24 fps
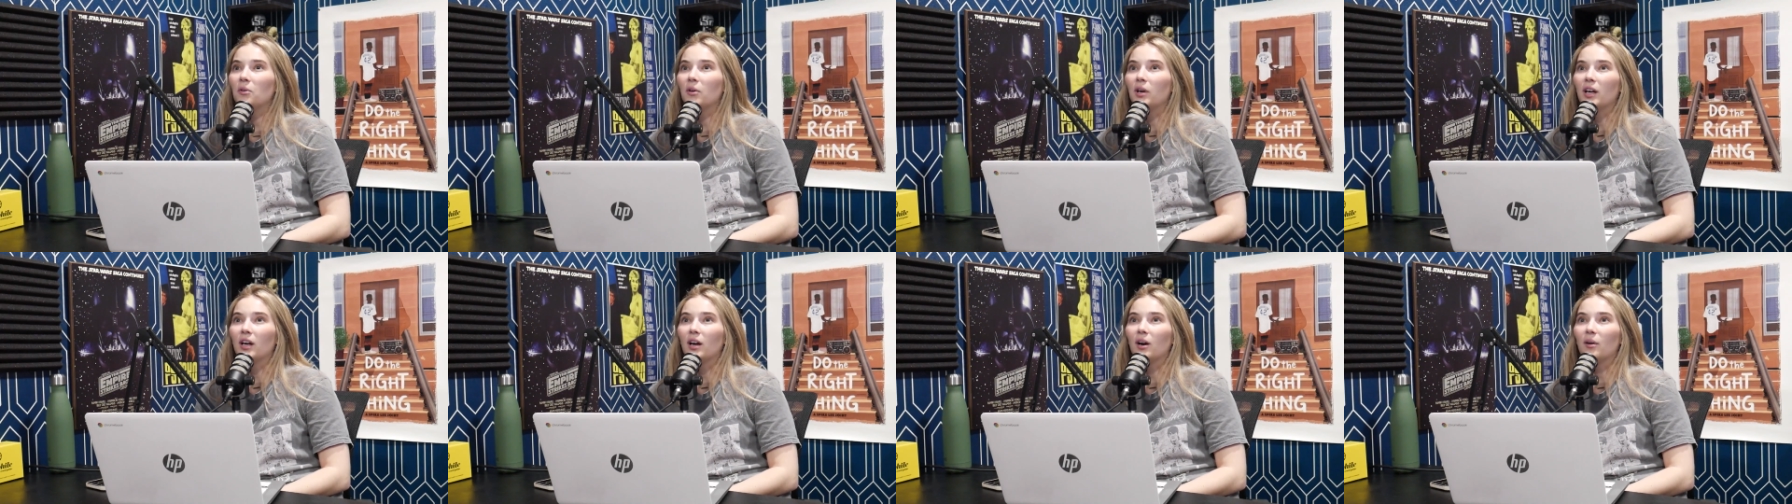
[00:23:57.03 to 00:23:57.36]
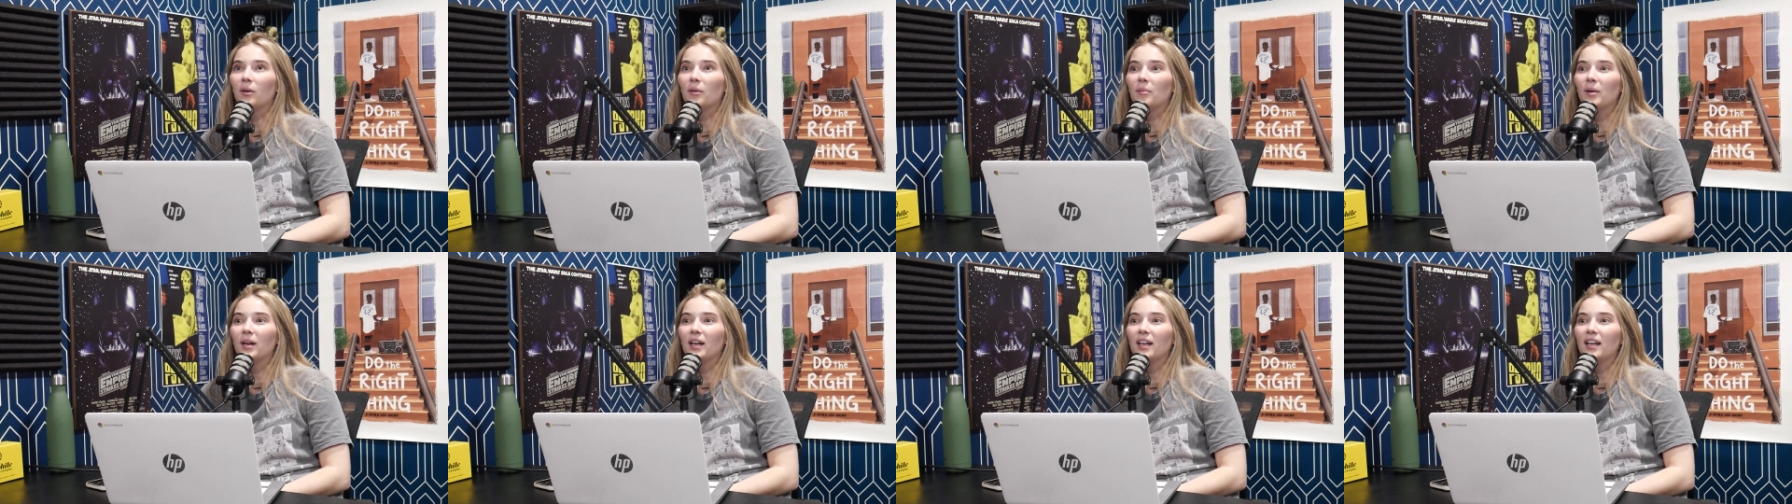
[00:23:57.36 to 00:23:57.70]

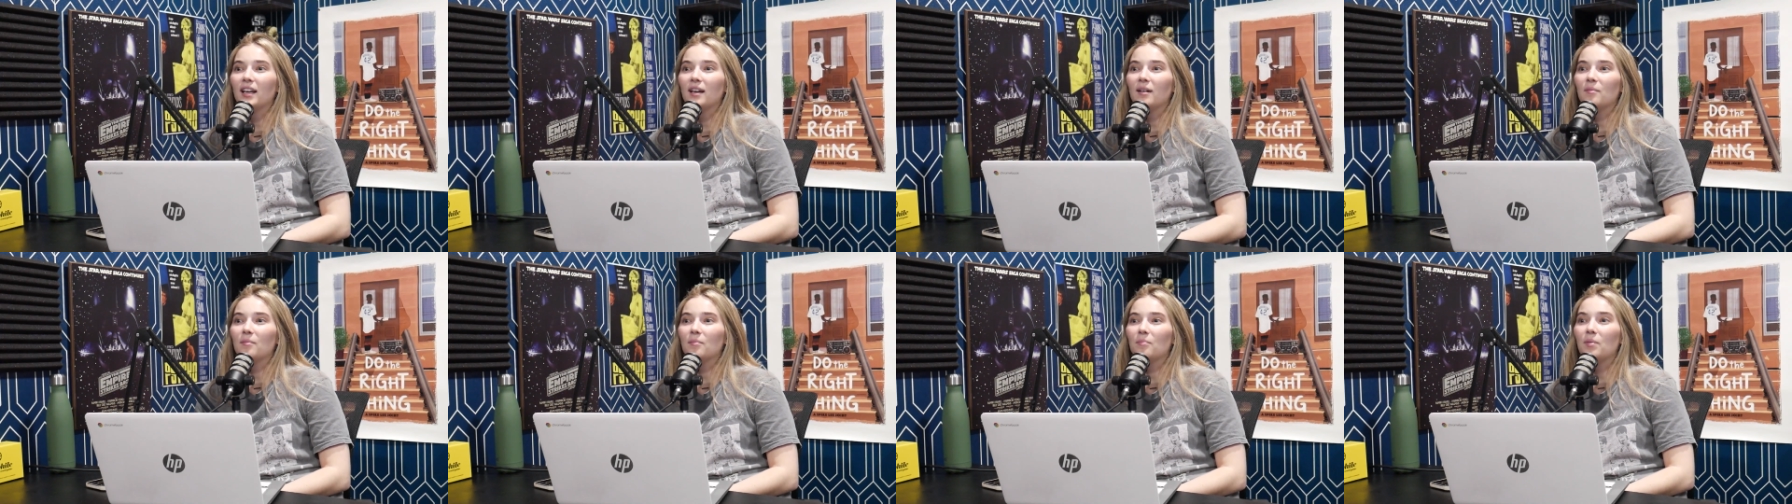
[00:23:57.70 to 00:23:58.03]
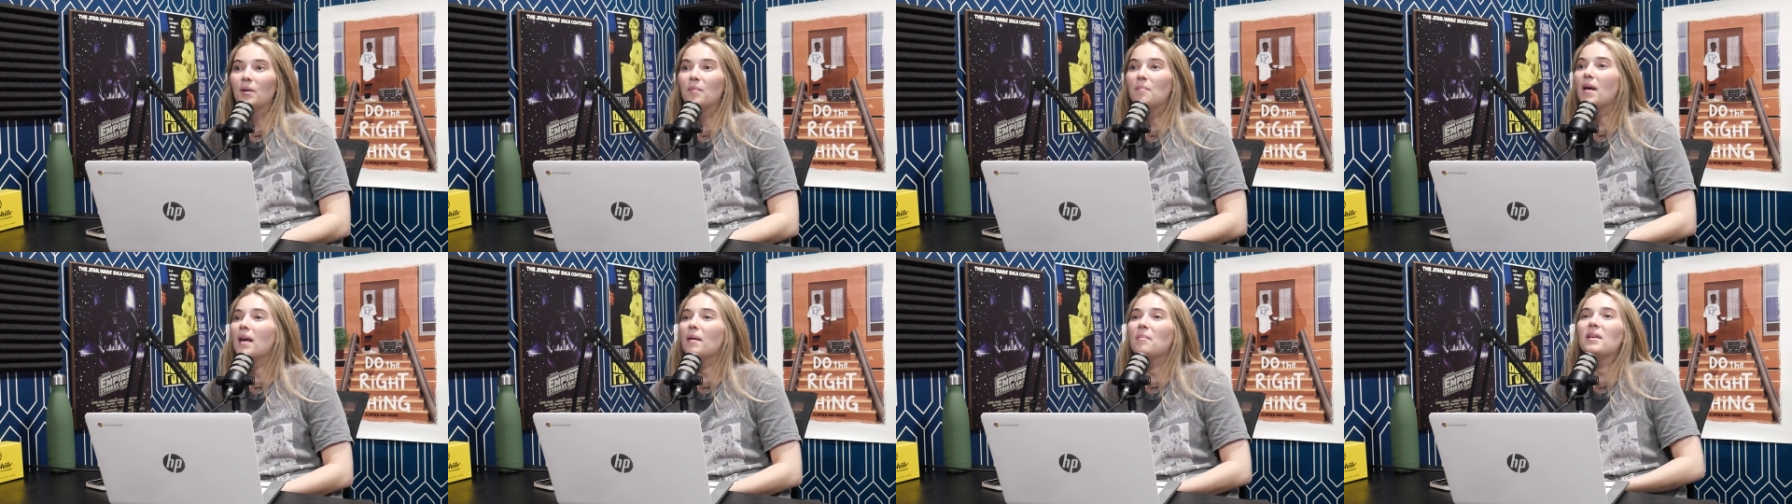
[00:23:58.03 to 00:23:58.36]
That was my least favorite part.
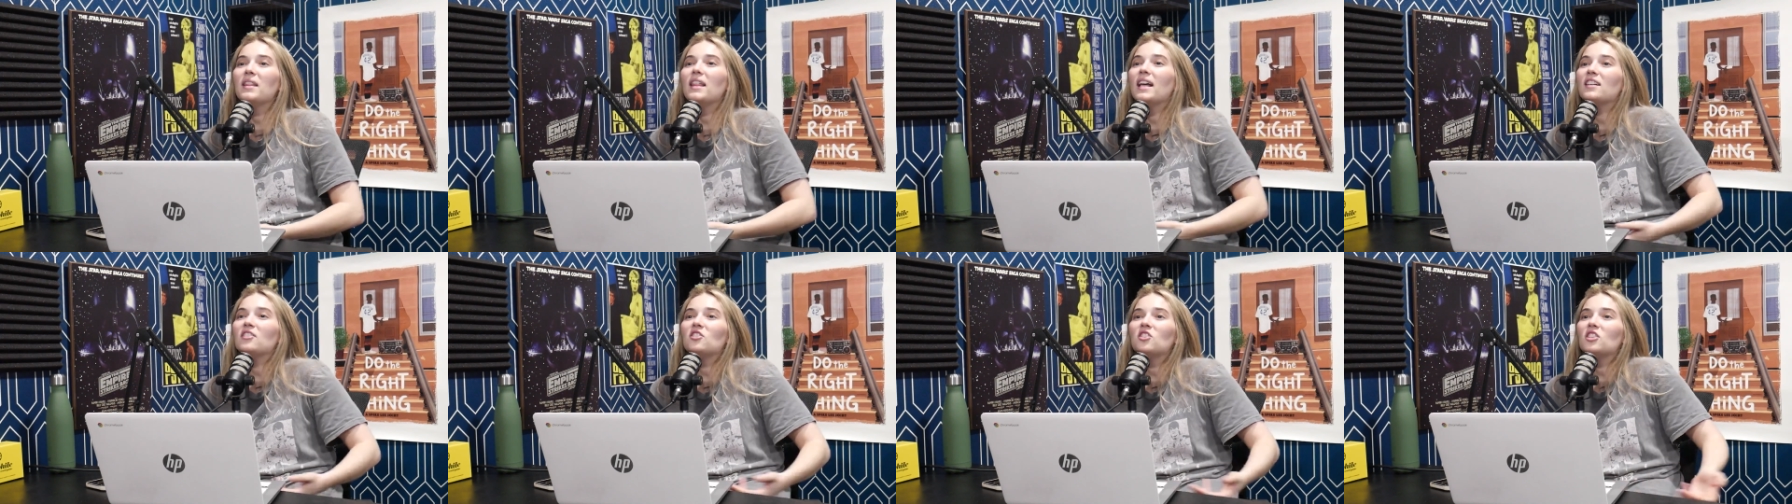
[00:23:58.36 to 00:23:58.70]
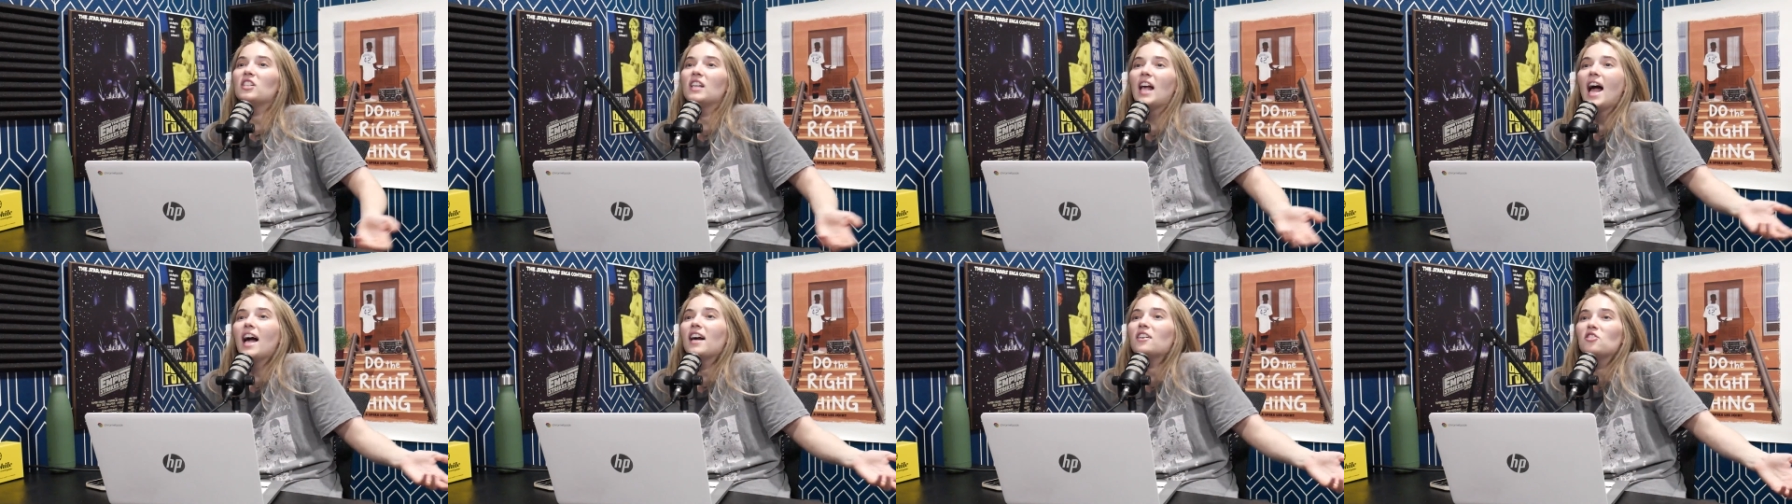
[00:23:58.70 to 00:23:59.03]
But maybe that's just
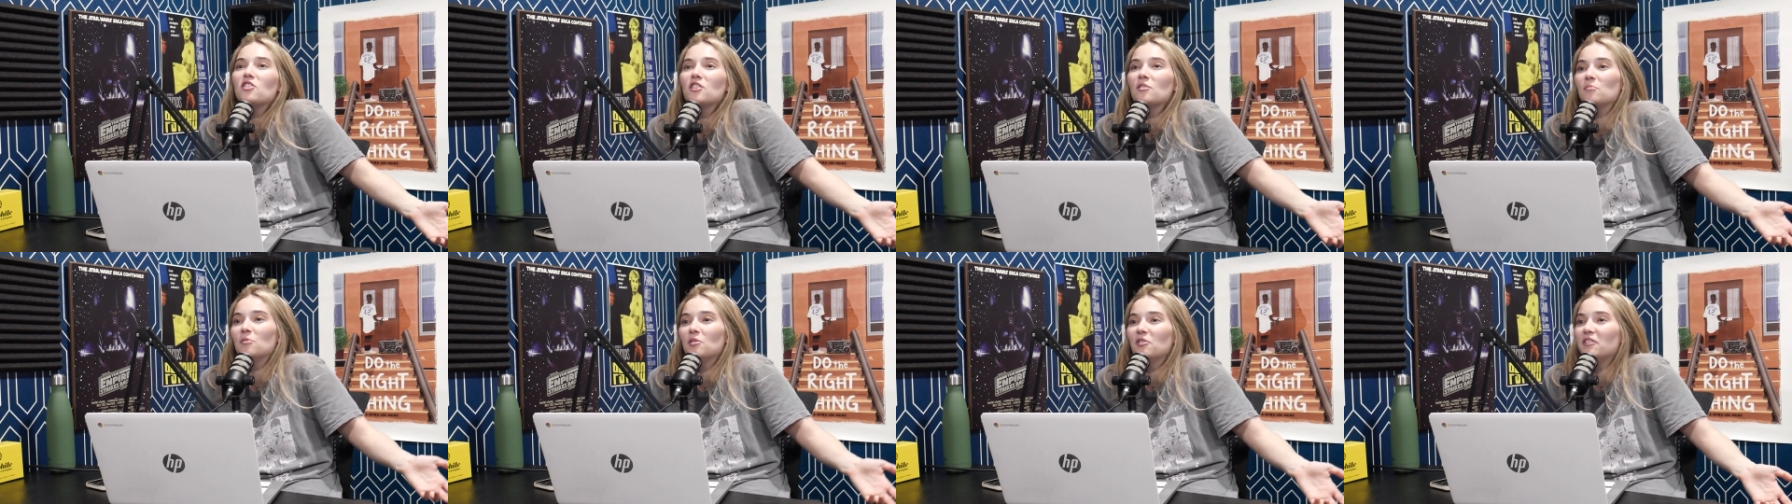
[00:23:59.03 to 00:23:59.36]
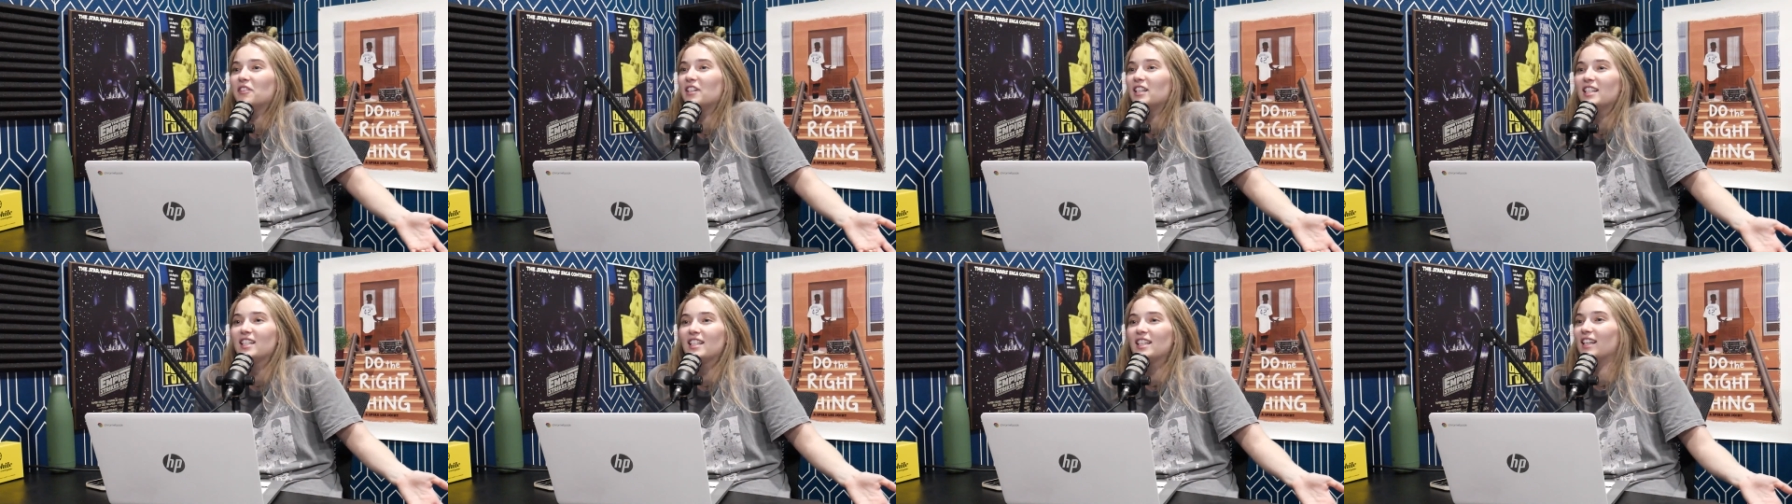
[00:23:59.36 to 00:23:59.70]
action
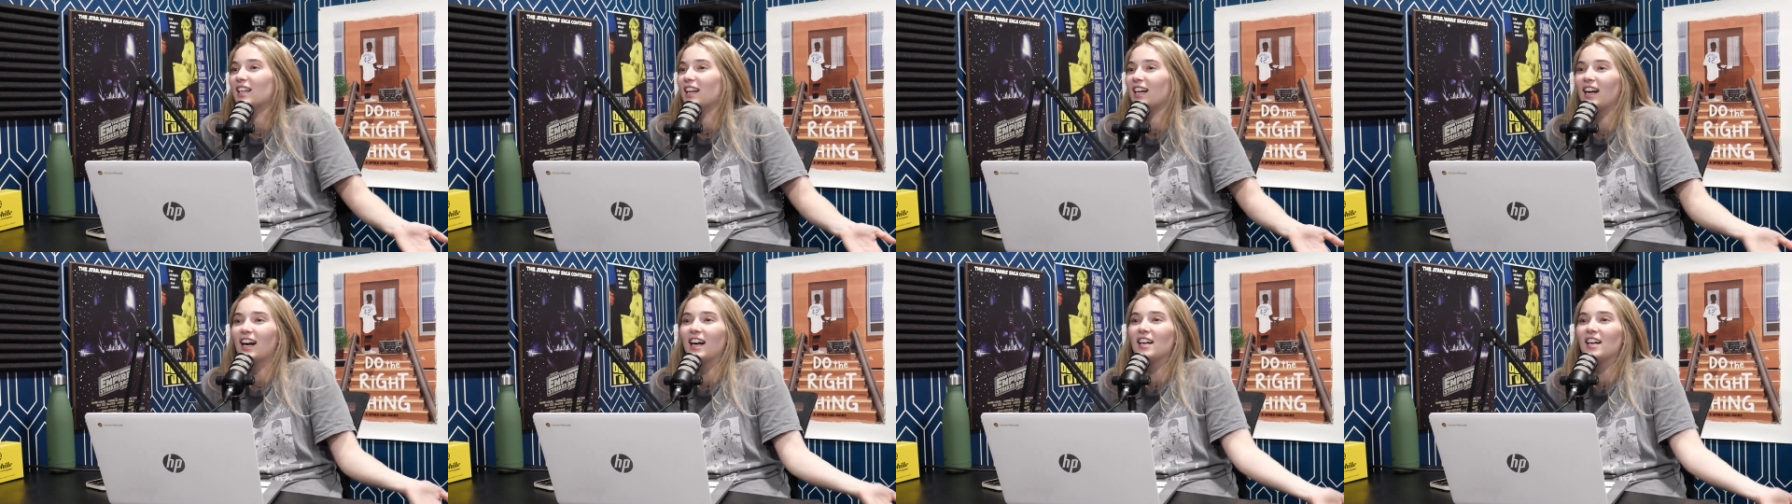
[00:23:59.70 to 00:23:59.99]
movies, and like I